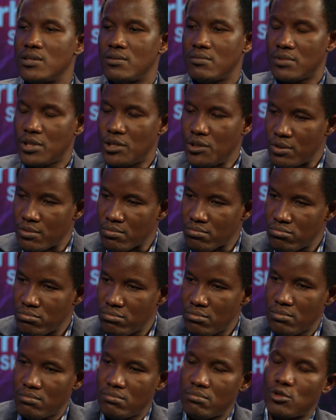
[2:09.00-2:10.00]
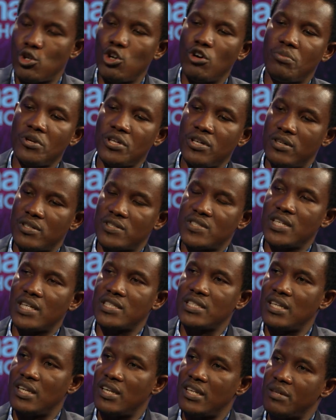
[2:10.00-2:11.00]
you know, go beyond
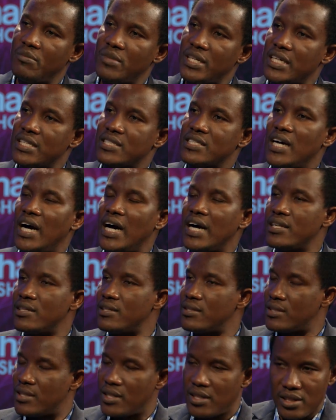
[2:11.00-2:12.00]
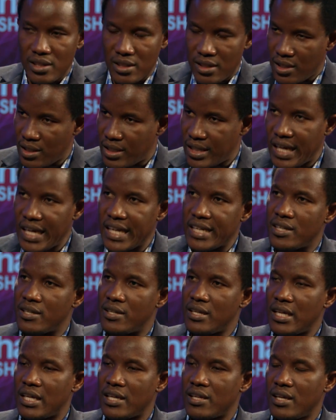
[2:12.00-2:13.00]
certain limits and then
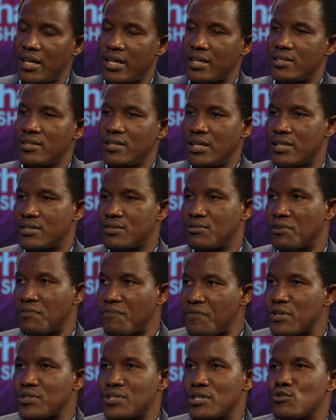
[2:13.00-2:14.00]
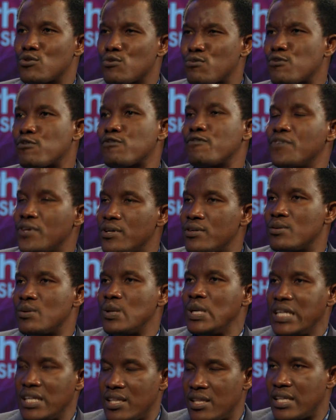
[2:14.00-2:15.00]
it refuses to fulfill
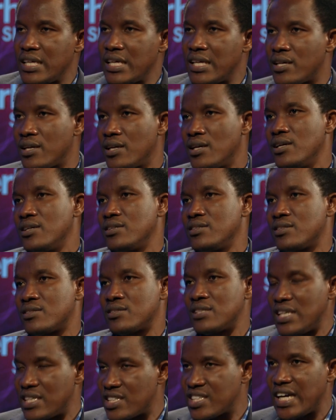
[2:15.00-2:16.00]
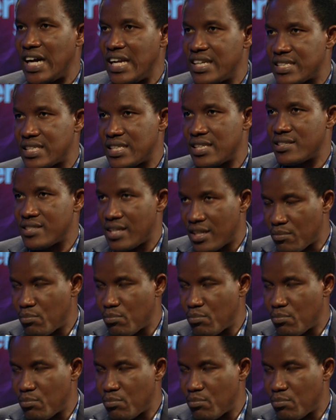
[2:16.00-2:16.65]
the essentialities and the